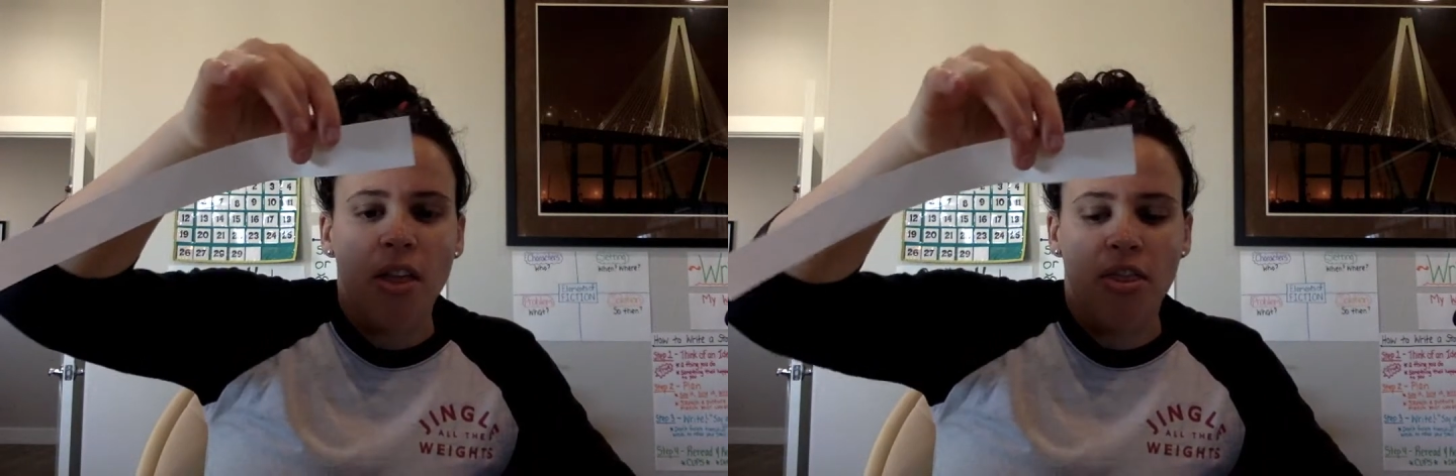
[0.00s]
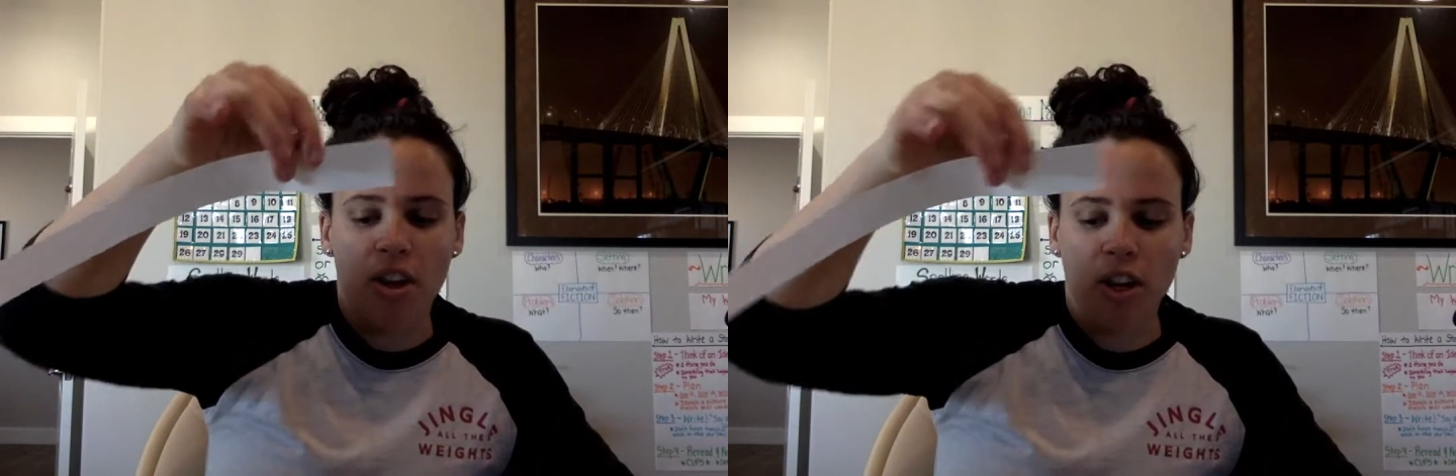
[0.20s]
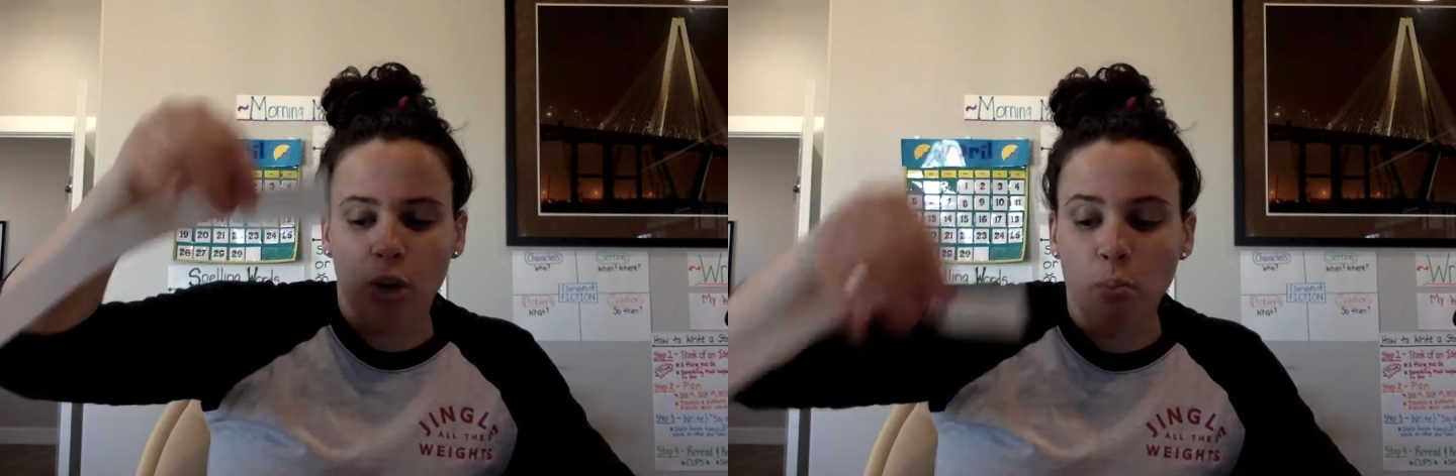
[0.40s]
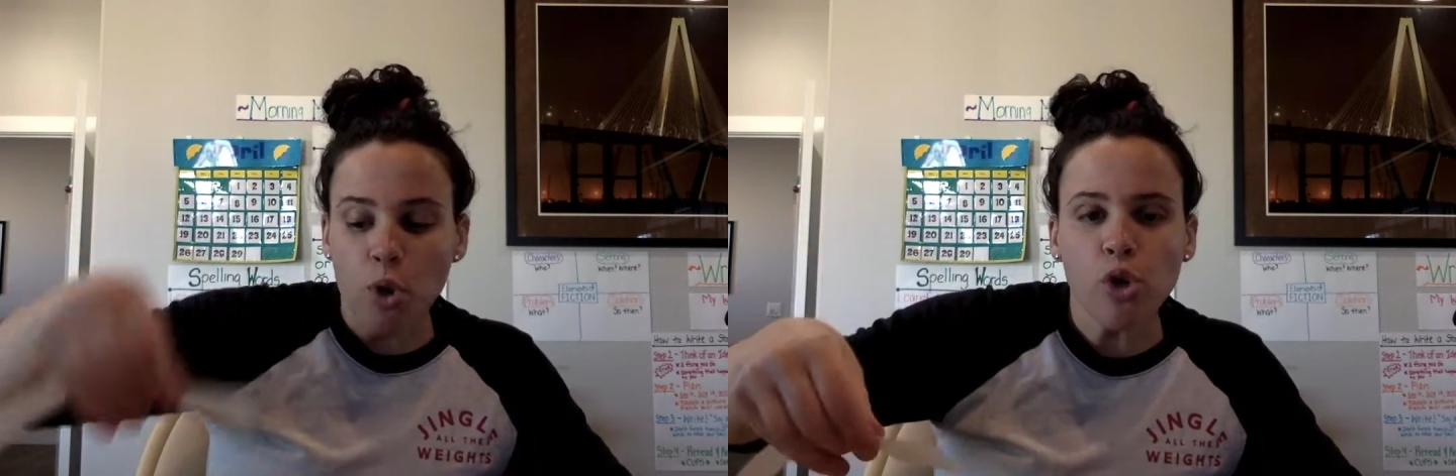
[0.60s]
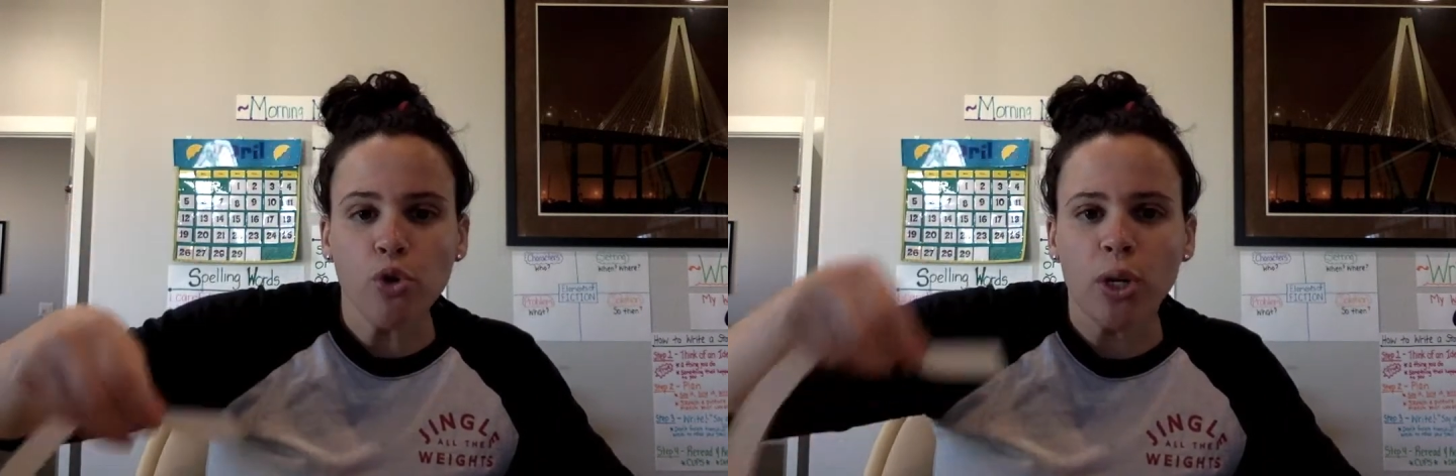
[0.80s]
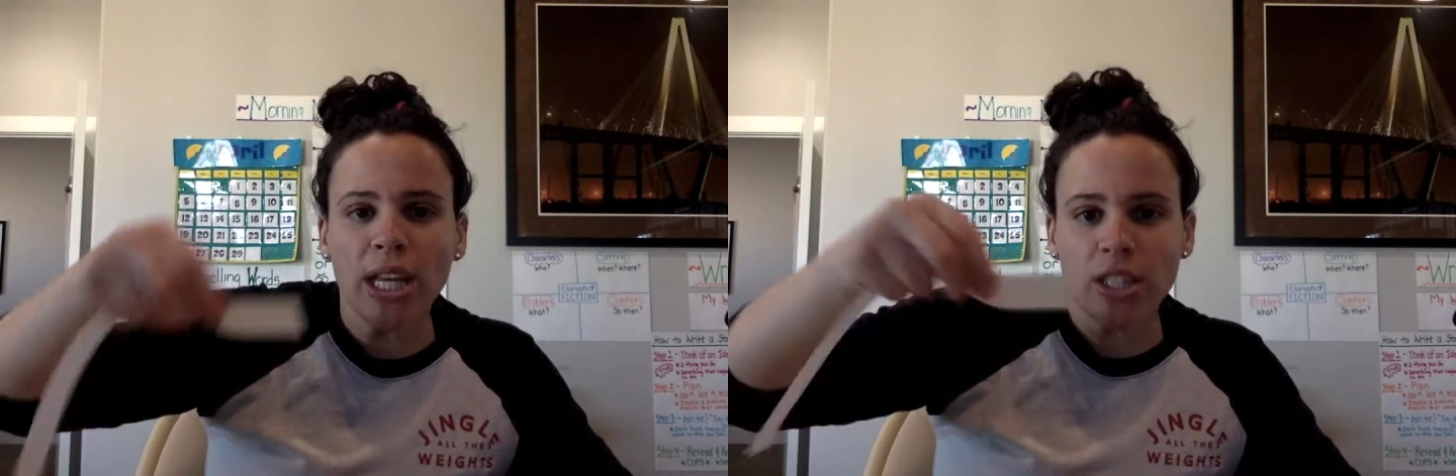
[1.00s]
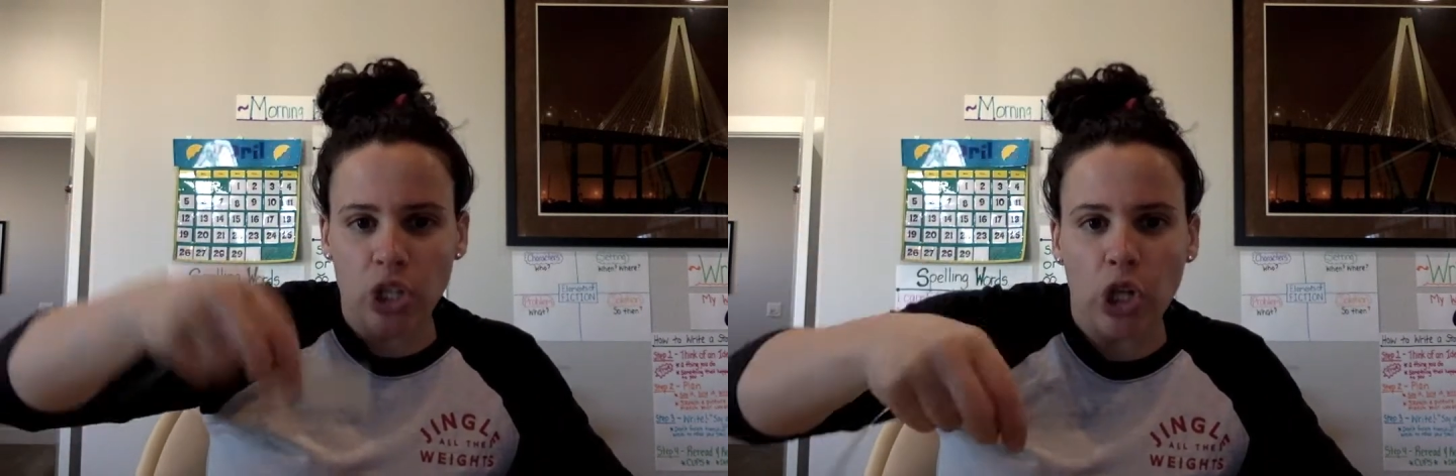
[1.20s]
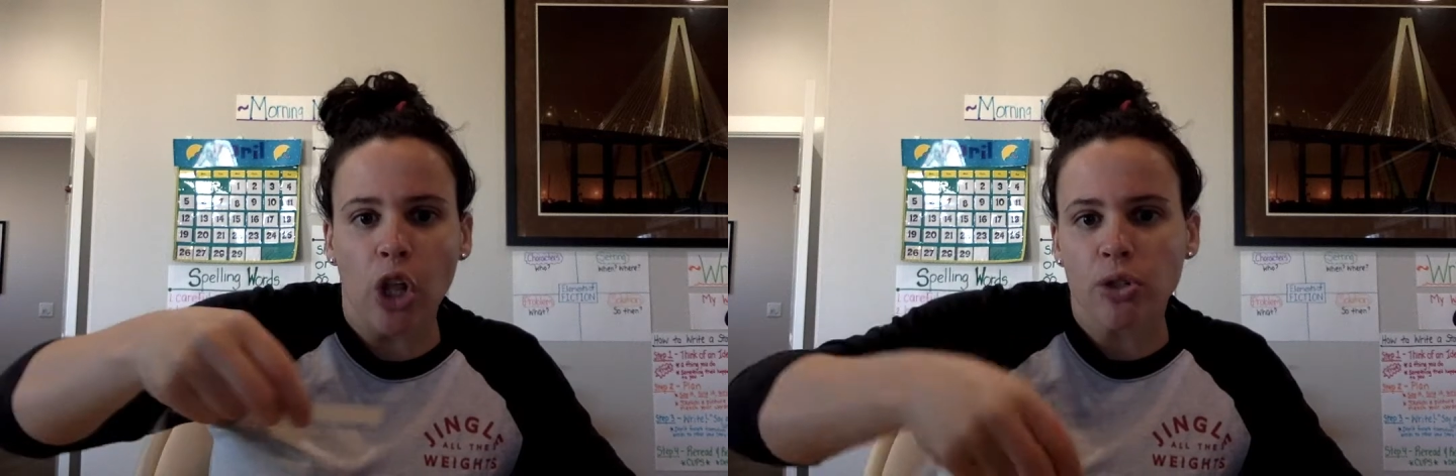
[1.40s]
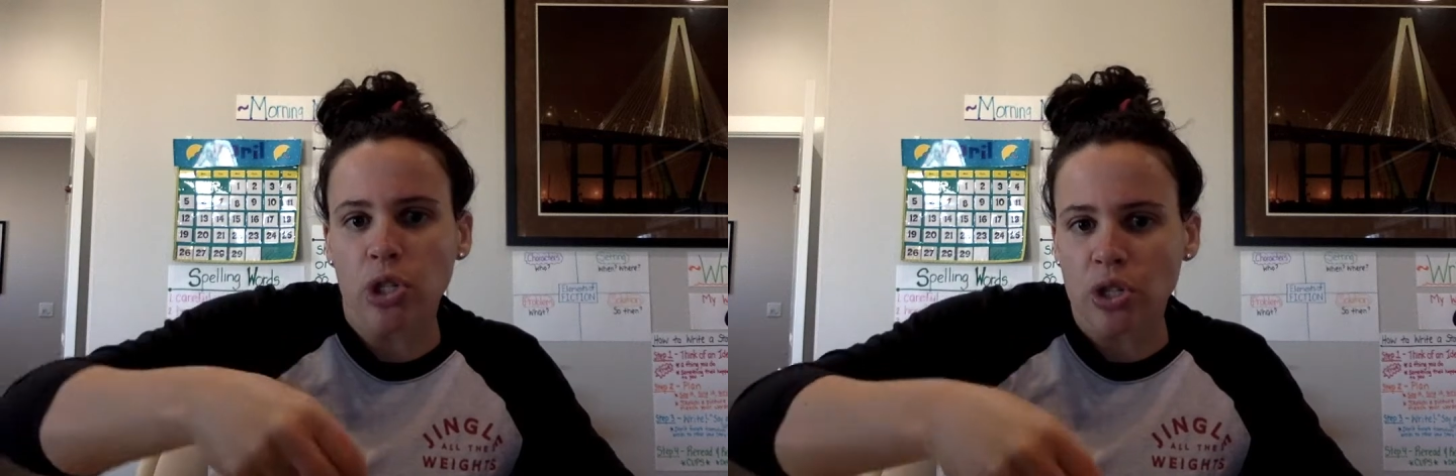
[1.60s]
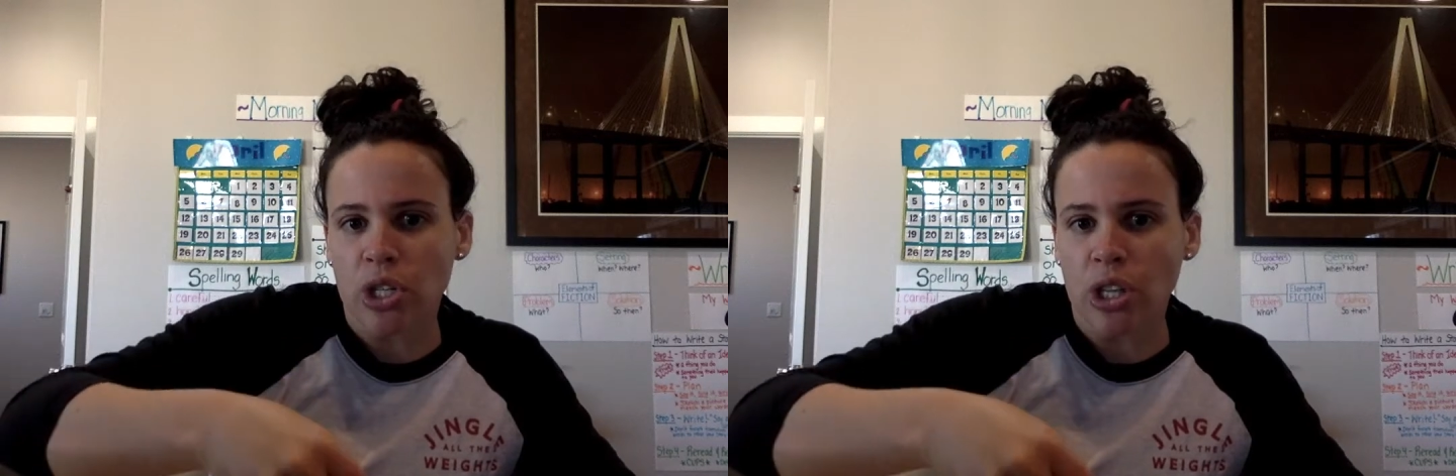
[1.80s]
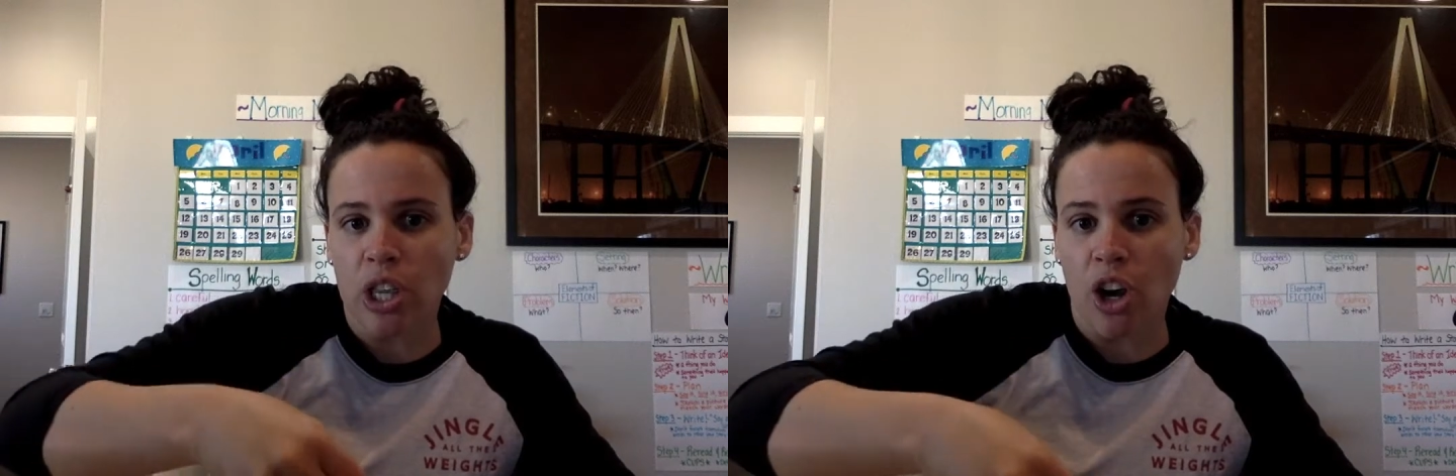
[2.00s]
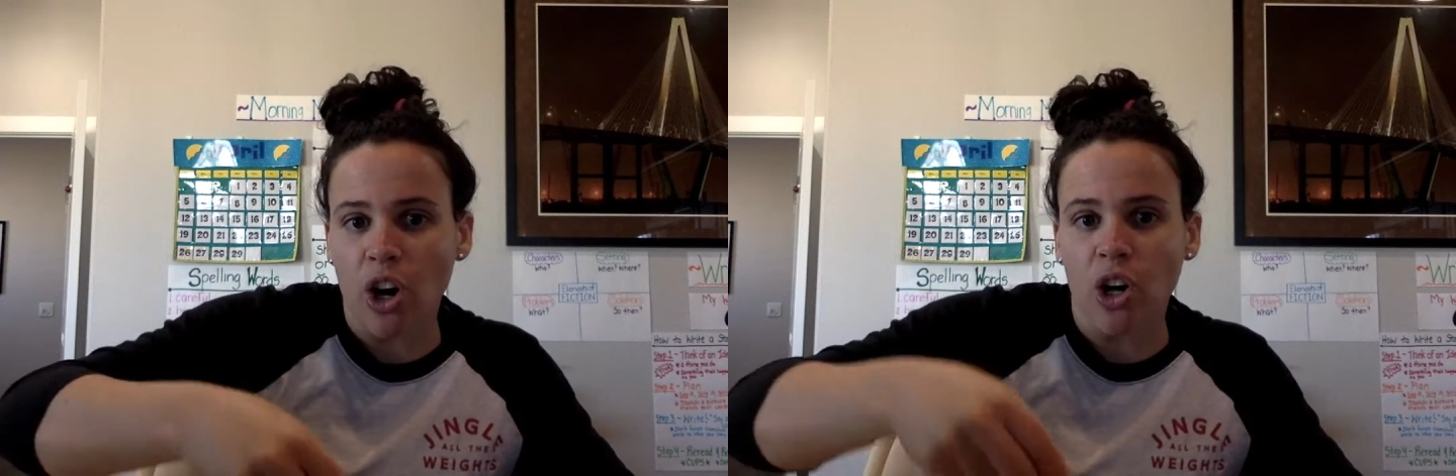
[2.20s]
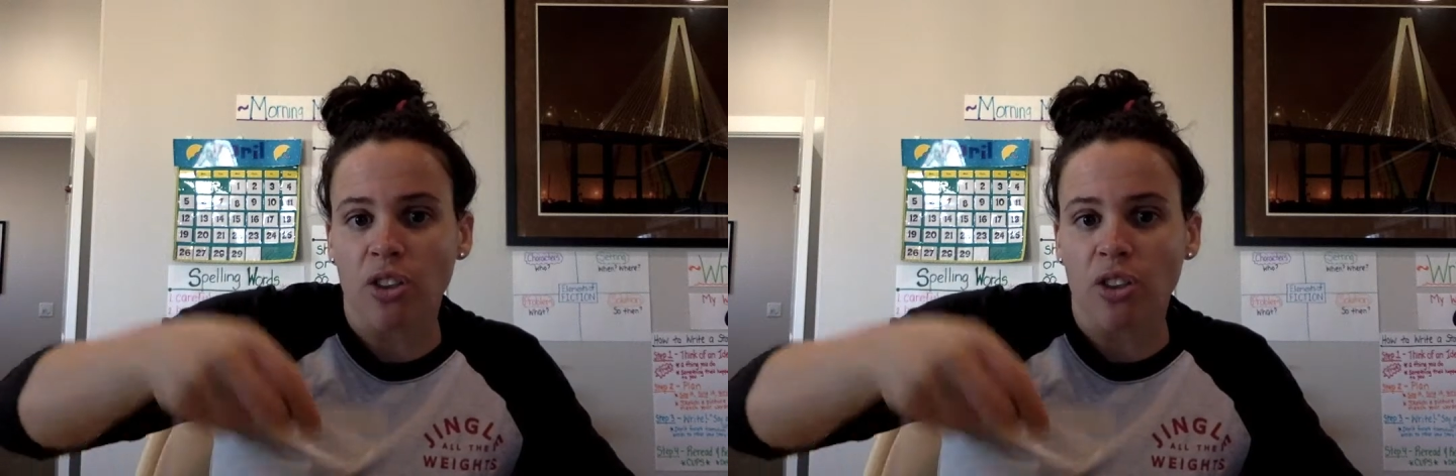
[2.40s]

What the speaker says: the moon is closer to the earth